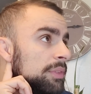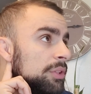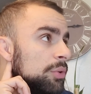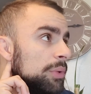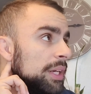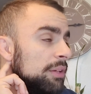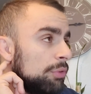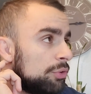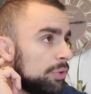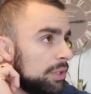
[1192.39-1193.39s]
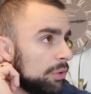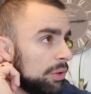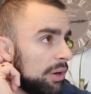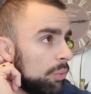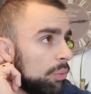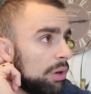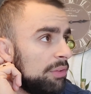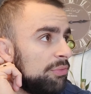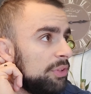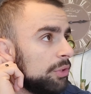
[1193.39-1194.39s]
creative or tricky, or I
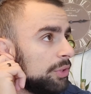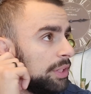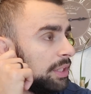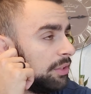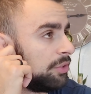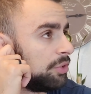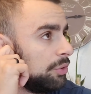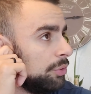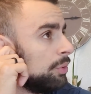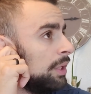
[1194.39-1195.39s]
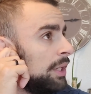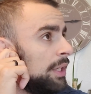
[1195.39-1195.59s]
feel the need to